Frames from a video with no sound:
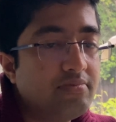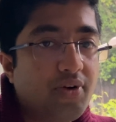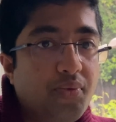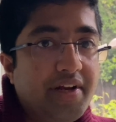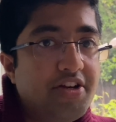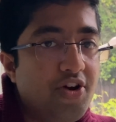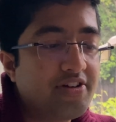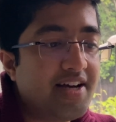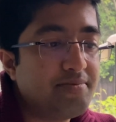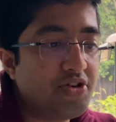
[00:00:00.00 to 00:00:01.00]
read New York
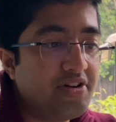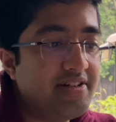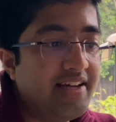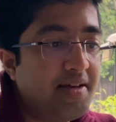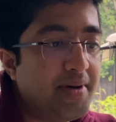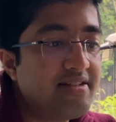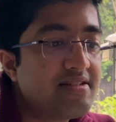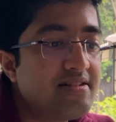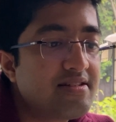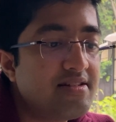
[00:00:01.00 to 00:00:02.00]
Times on a daily
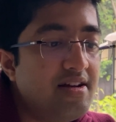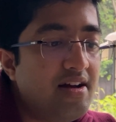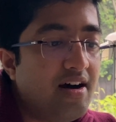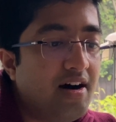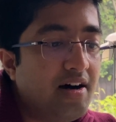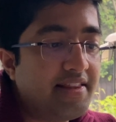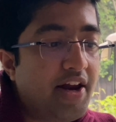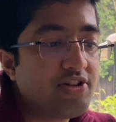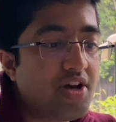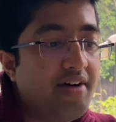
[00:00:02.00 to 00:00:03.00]
basis. Then I
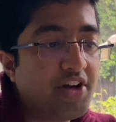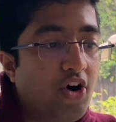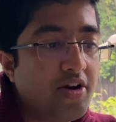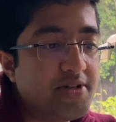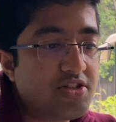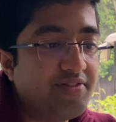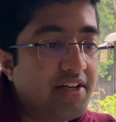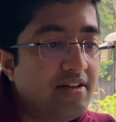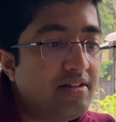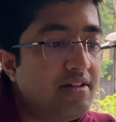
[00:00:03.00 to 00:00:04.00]
also have Economist over
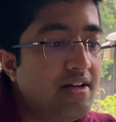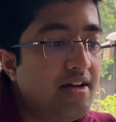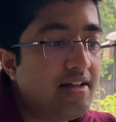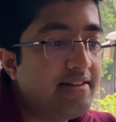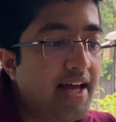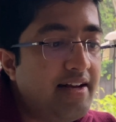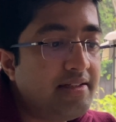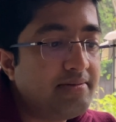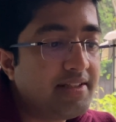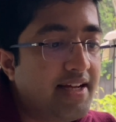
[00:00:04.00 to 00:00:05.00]
here.
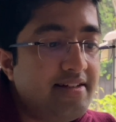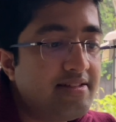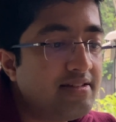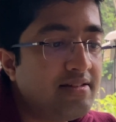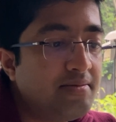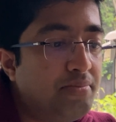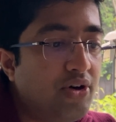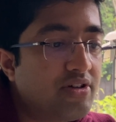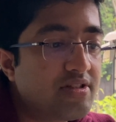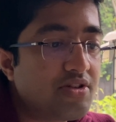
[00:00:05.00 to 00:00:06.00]
Then Kindle
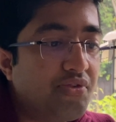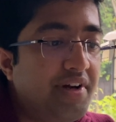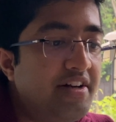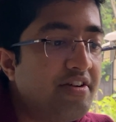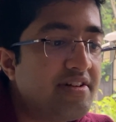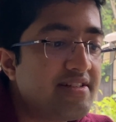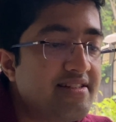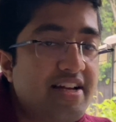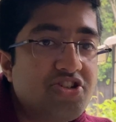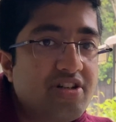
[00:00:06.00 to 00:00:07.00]
books. Reader is
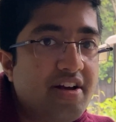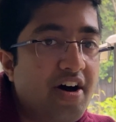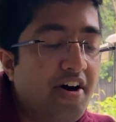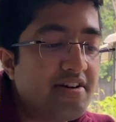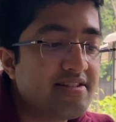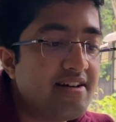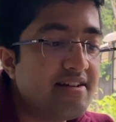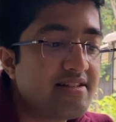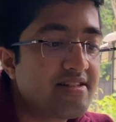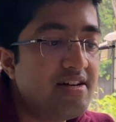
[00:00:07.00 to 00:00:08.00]
essentially an
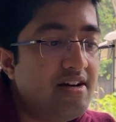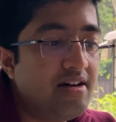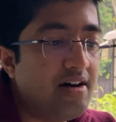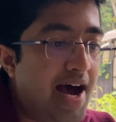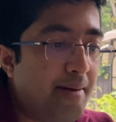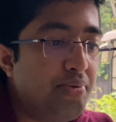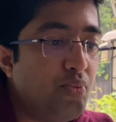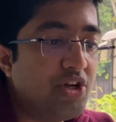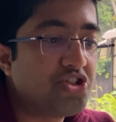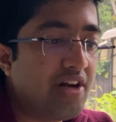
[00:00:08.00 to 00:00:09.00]
RSS app
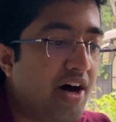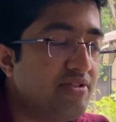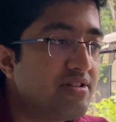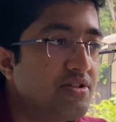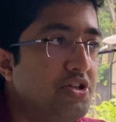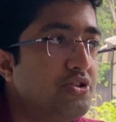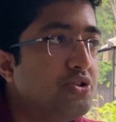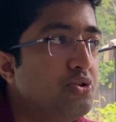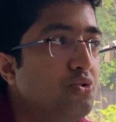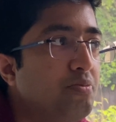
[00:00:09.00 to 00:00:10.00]
which allows you
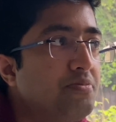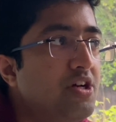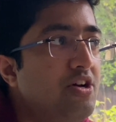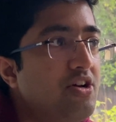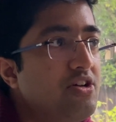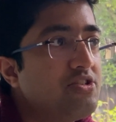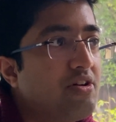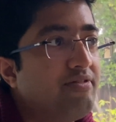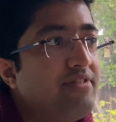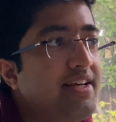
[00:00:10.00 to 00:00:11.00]
to sort
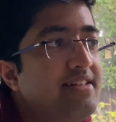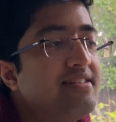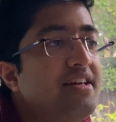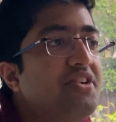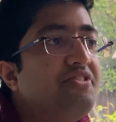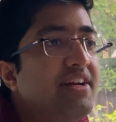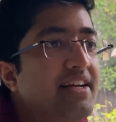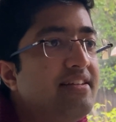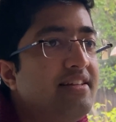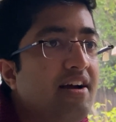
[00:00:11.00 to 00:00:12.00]
of easily
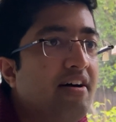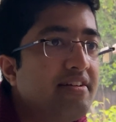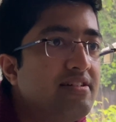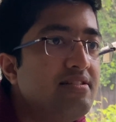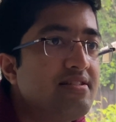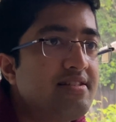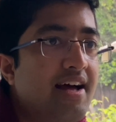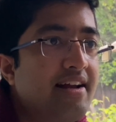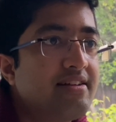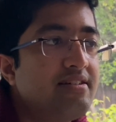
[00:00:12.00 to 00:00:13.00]
read the articles
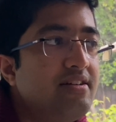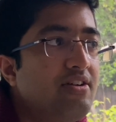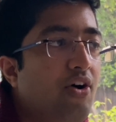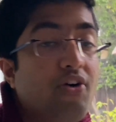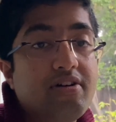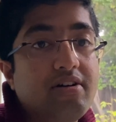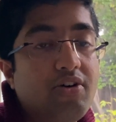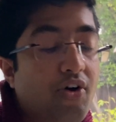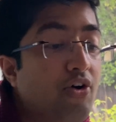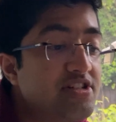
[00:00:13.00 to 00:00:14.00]
that or